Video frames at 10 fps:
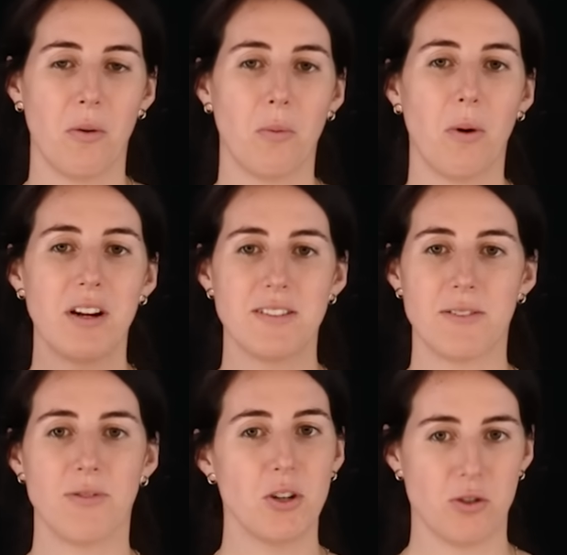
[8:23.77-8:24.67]
what is
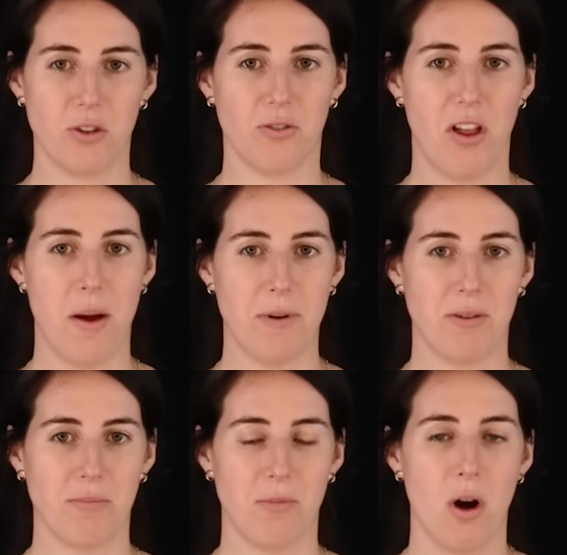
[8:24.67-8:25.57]
the future of llama?
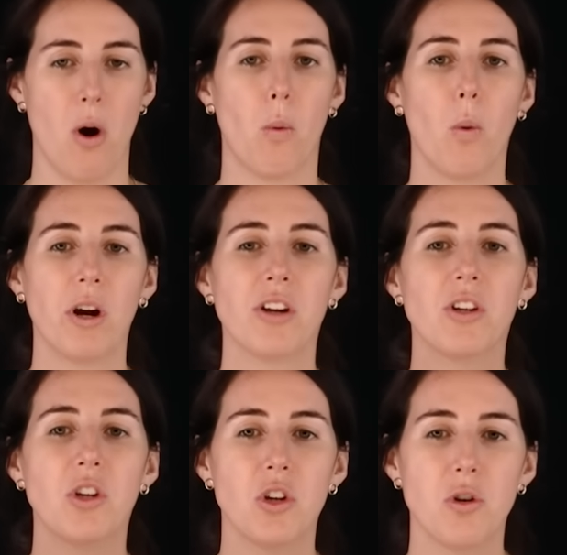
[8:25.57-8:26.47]
What are
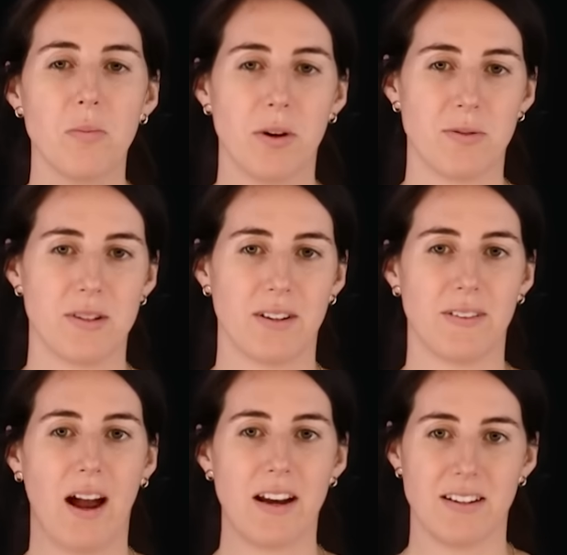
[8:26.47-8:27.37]
you most
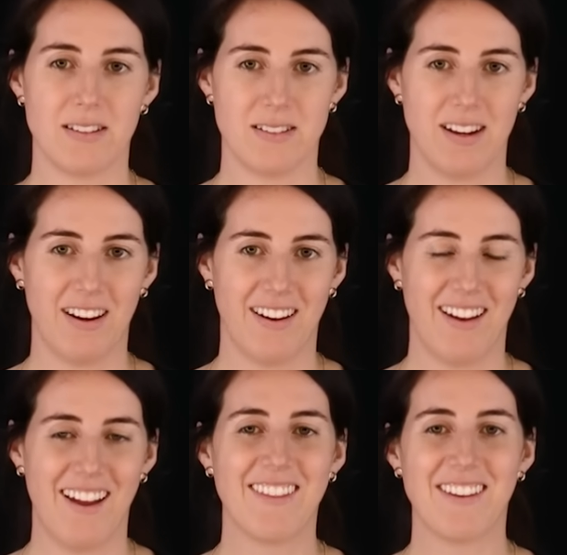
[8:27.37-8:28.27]
excited to see
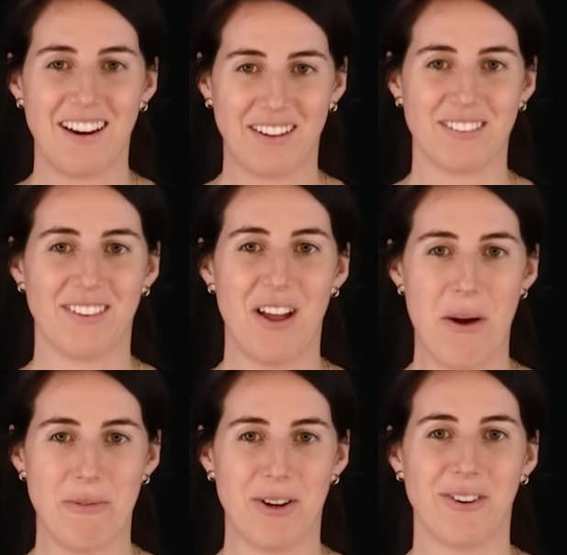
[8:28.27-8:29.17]
in the next
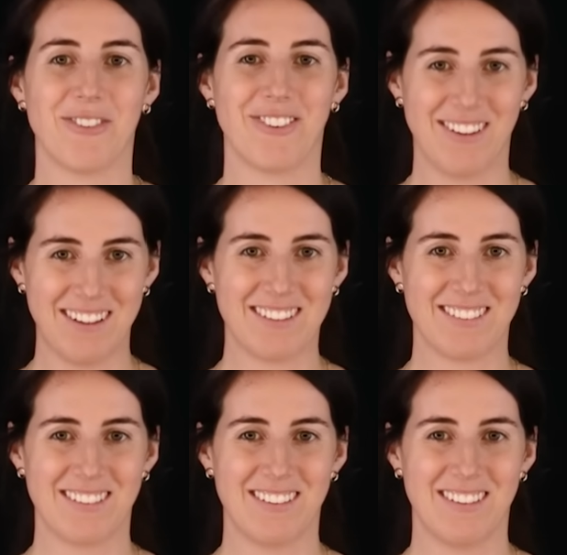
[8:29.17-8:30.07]
llama
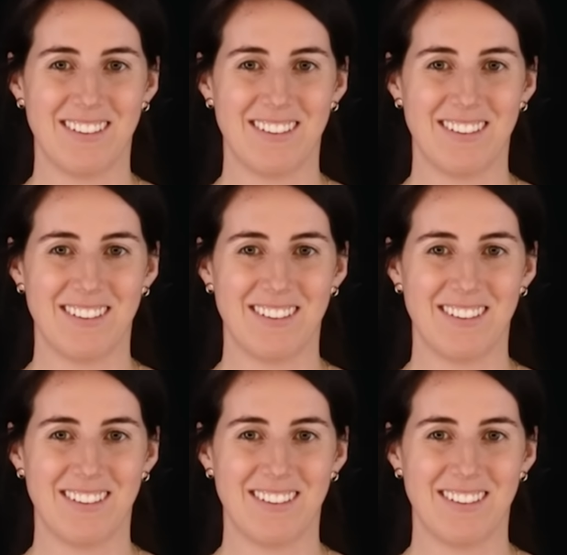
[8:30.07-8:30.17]
release?